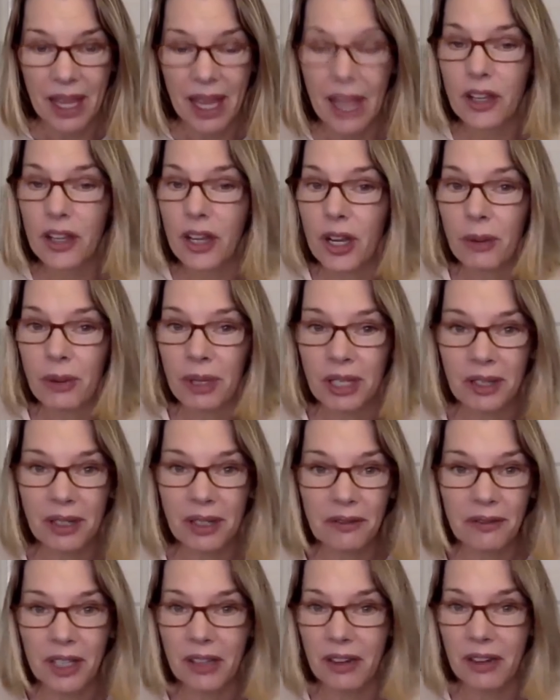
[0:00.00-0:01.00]
And no one
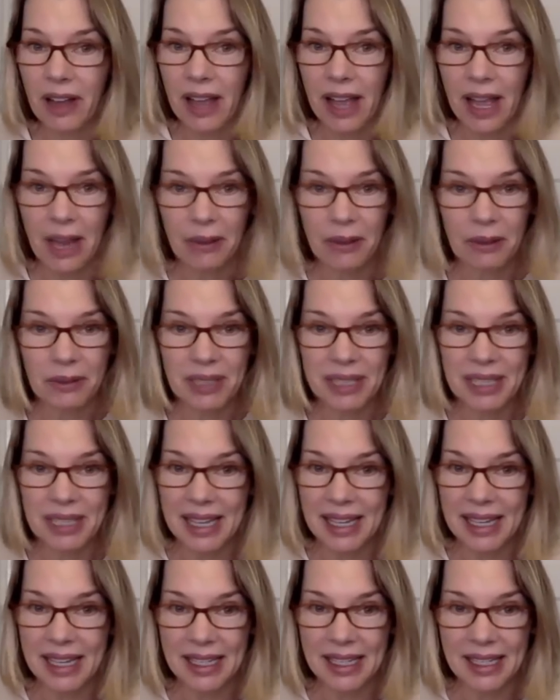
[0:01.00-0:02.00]
could figure out how he was
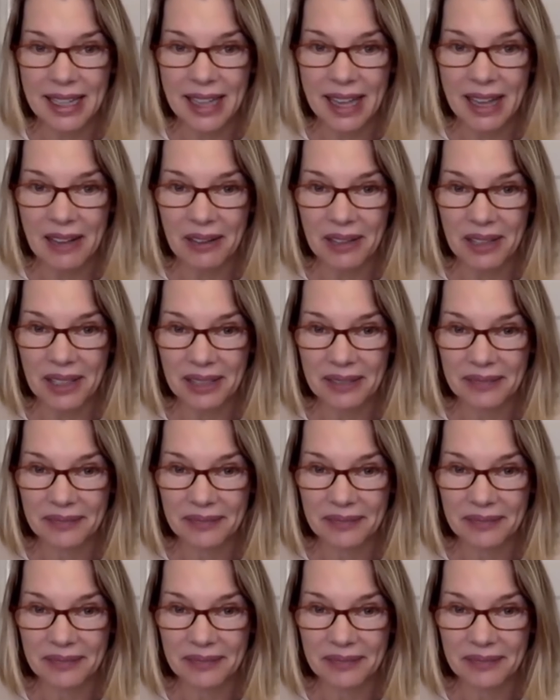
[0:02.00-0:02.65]
getting in and out.